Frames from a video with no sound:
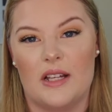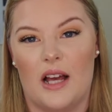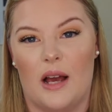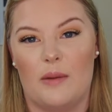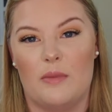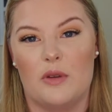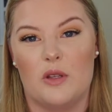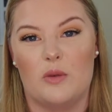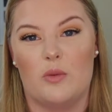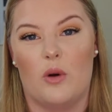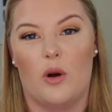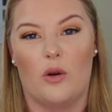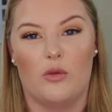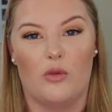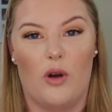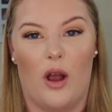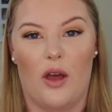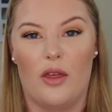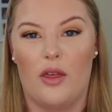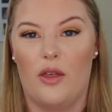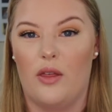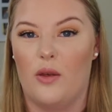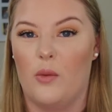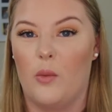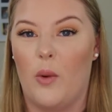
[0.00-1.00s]
time as well,
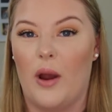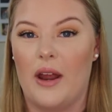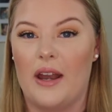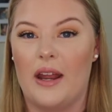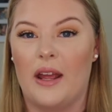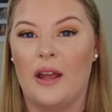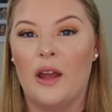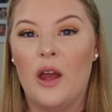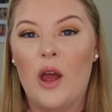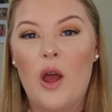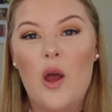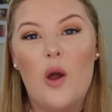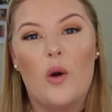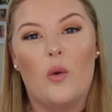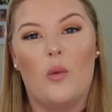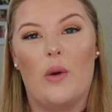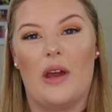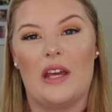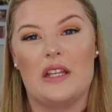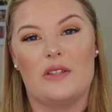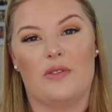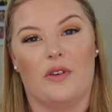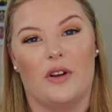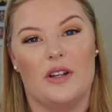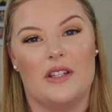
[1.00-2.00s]
rather than waiting
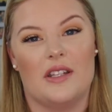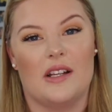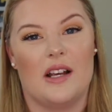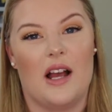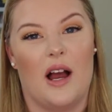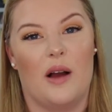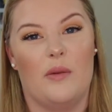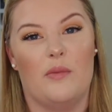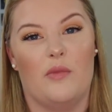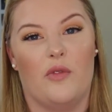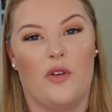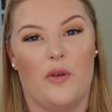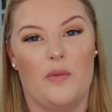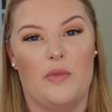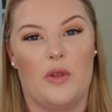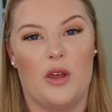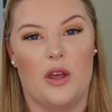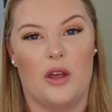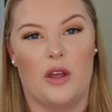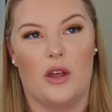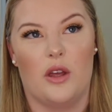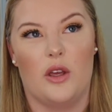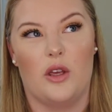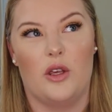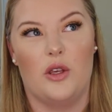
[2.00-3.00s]
weeks for it to come from
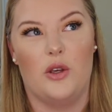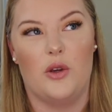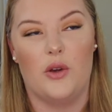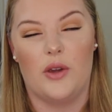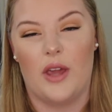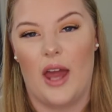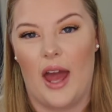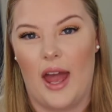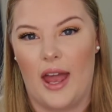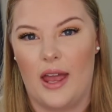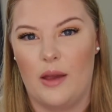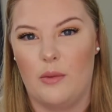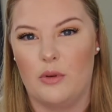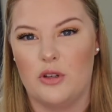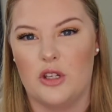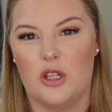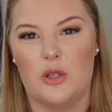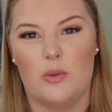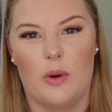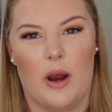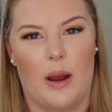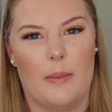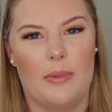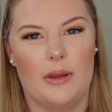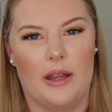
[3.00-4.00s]
the UK, which is
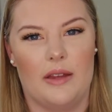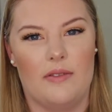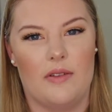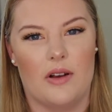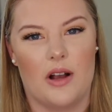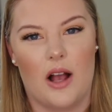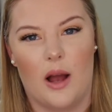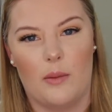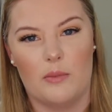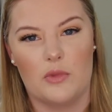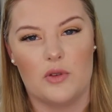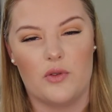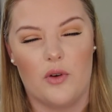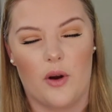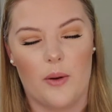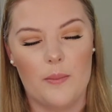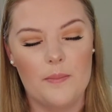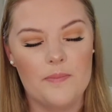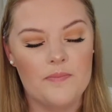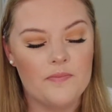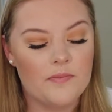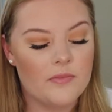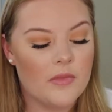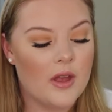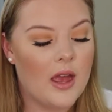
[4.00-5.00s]
where I believe it comes
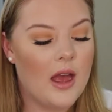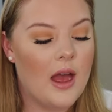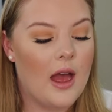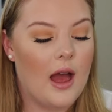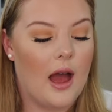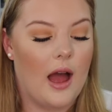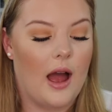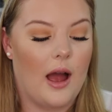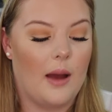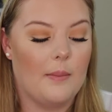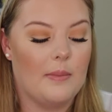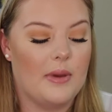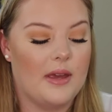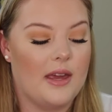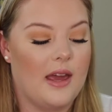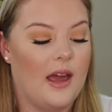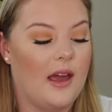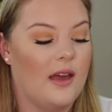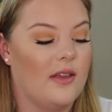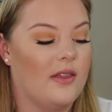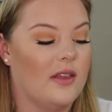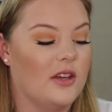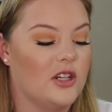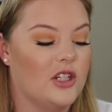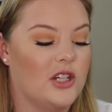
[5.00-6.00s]
from. But
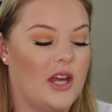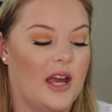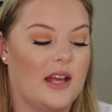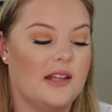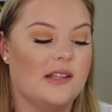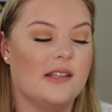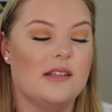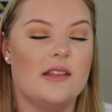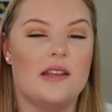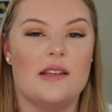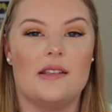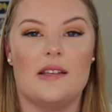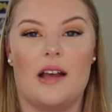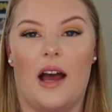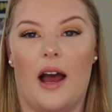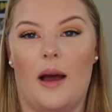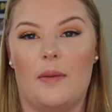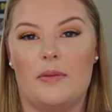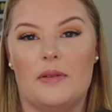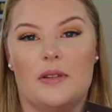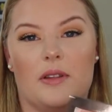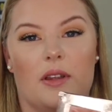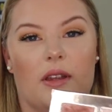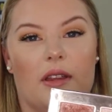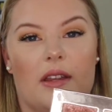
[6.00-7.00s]
yeah, the shades in this are
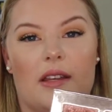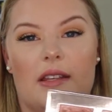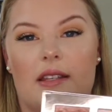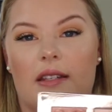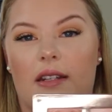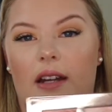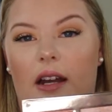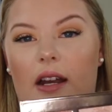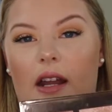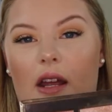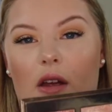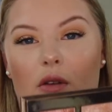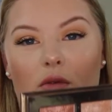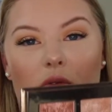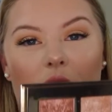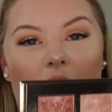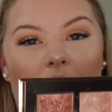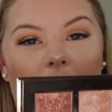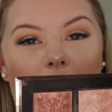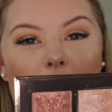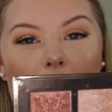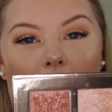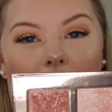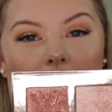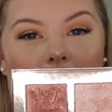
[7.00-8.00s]
absolutely stunning,
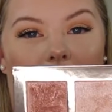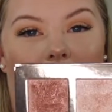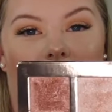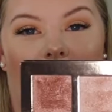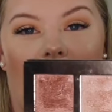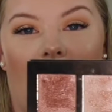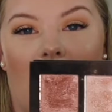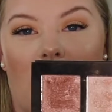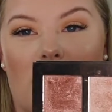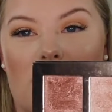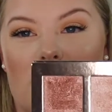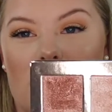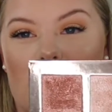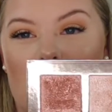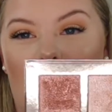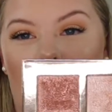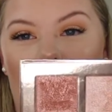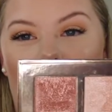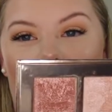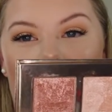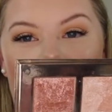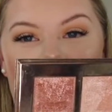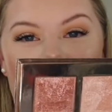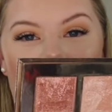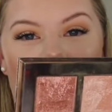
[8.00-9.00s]
really buttery, so
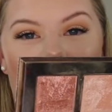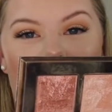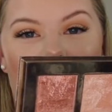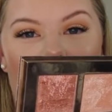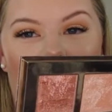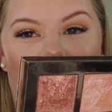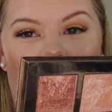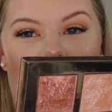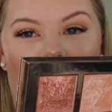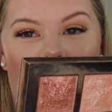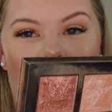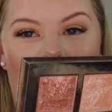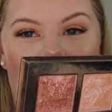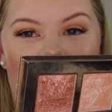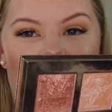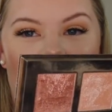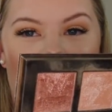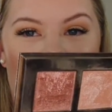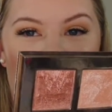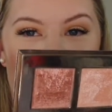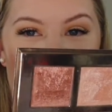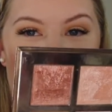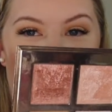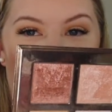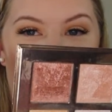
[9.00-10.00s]
easy to blend.
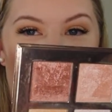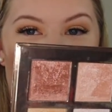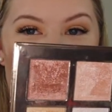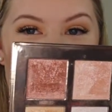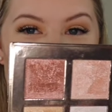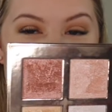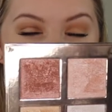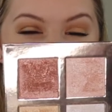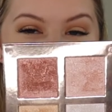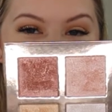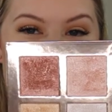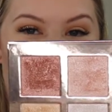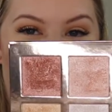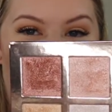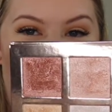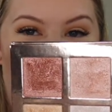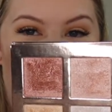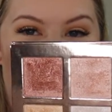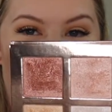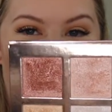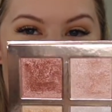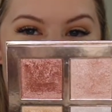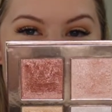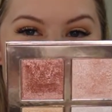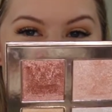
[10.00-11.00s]
Oh my god, look at
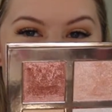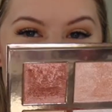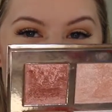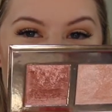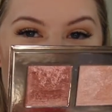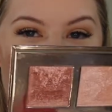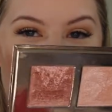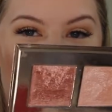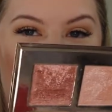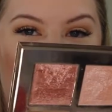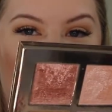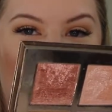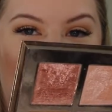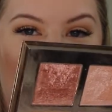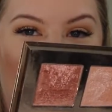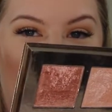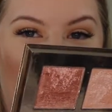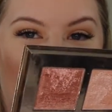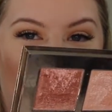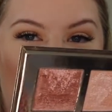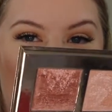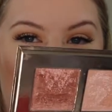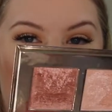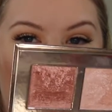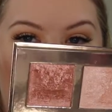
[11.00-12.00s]
that.
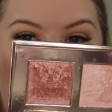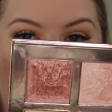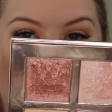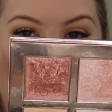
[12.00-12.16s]
I'm just